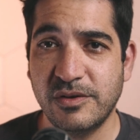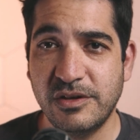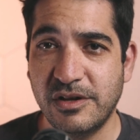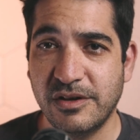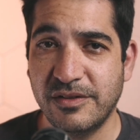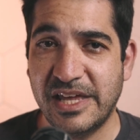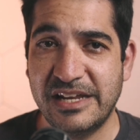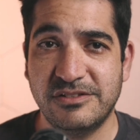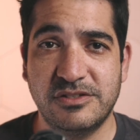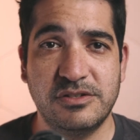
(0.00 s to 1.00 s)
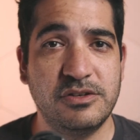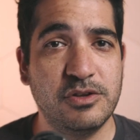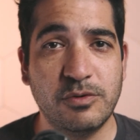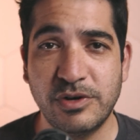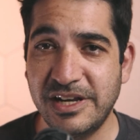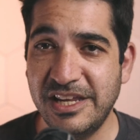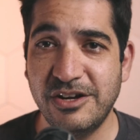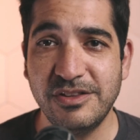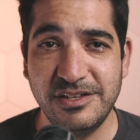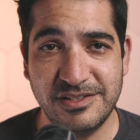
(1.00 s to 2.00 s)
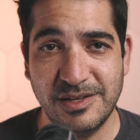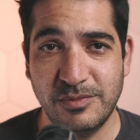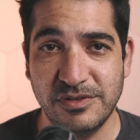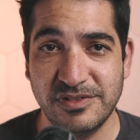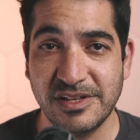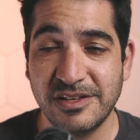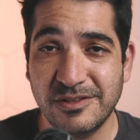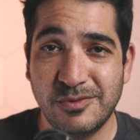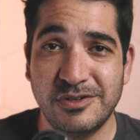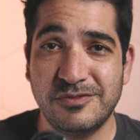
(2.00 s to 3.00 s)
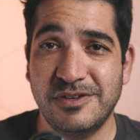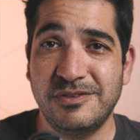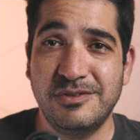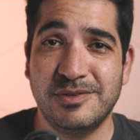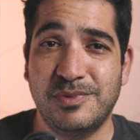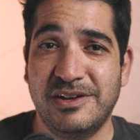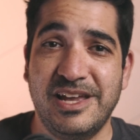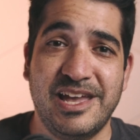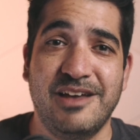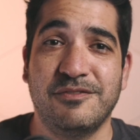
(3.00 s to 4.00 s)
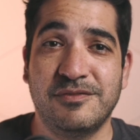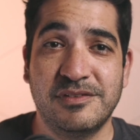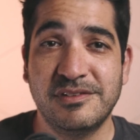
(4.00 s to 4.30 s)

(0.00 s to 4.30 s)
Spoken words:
you know that it's nowhere near these numbers. Twitter's revenue is about a half.